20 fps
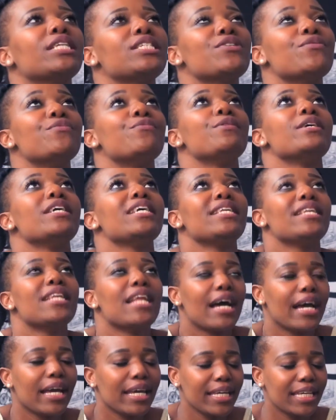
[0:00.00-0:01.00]
that you really
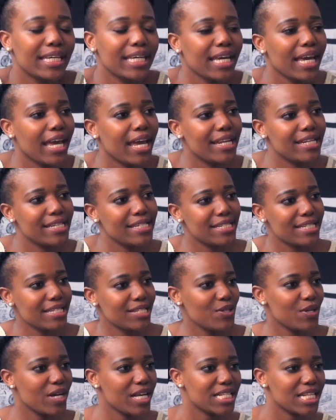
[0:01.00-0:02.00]
like and
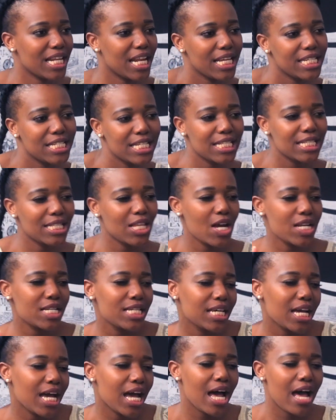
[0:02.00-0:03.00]
you guys are like just
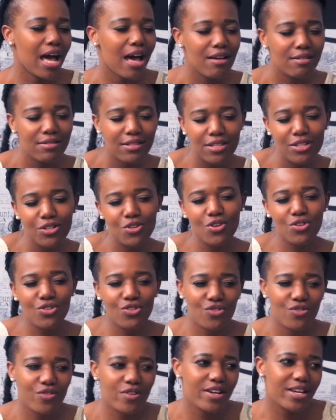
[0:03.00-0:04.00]
starting out and you're not
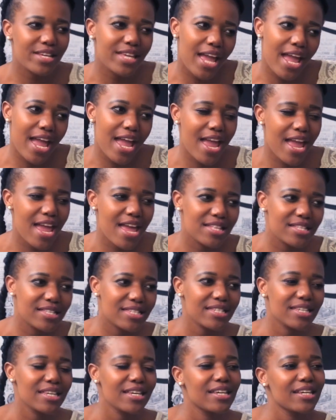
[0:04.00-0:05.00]
sure
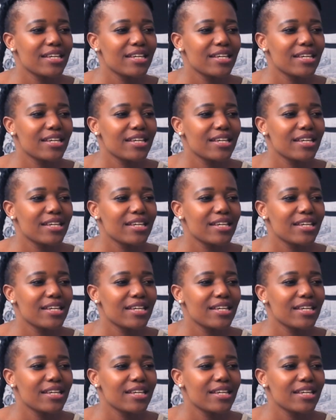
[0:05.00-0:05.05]
yet.